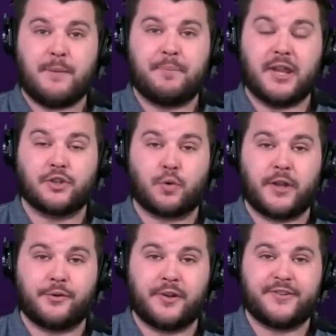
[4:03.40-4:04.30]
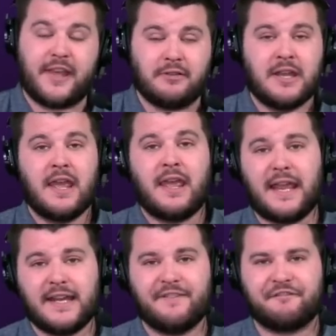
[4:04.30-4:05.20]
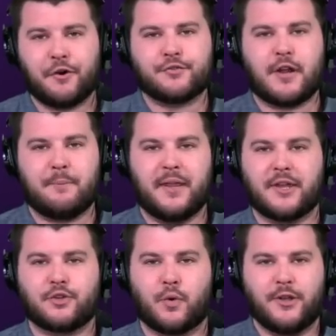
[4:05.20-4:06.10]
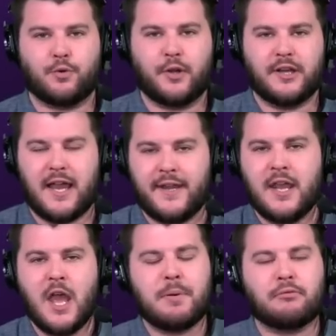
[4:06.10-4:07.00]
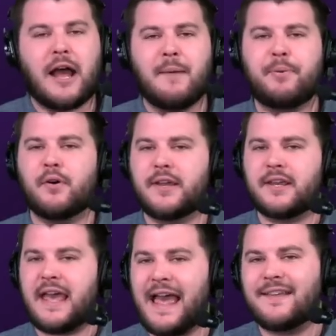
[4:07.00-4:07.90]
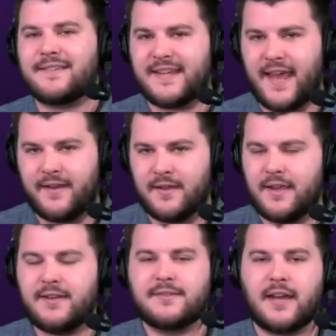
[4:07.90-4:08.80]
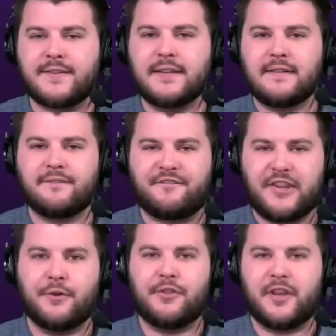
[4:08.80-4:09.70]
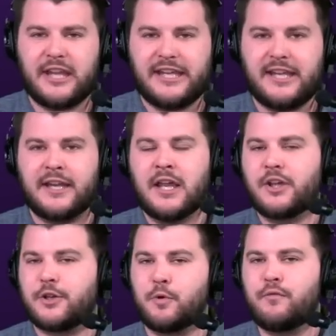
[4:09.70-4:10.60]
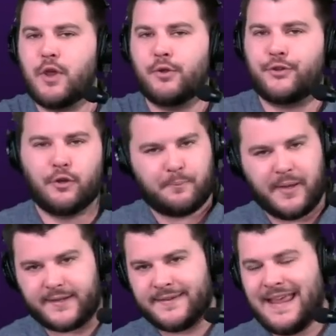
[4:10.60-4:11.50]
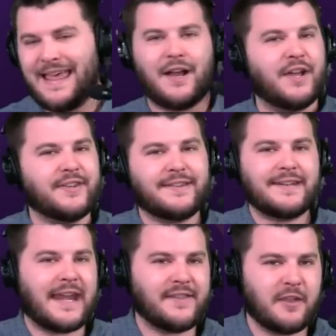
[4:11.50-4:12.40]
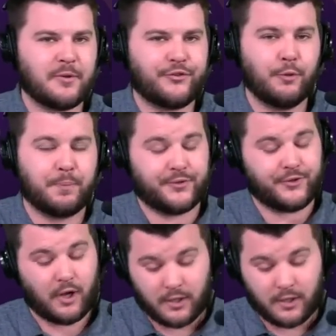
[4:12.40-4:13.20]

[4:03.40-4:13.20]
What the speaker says: pick in 2027 and a first-round pick in 2029. But Rob Pelinka has said he doesn't feel the need to move those two picks unless it's netting them a superstar.